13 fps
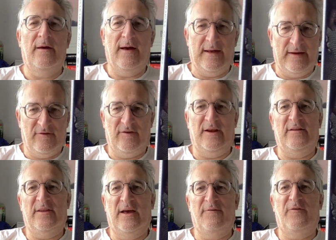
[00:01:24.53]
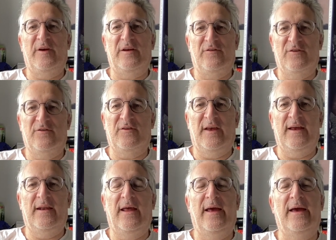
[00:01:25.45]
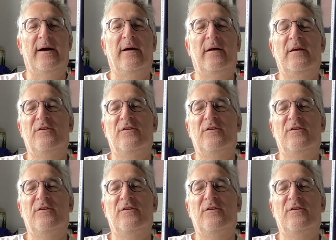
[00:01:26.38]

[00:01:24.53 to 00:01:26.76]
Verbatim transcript: And indeed, that features in here.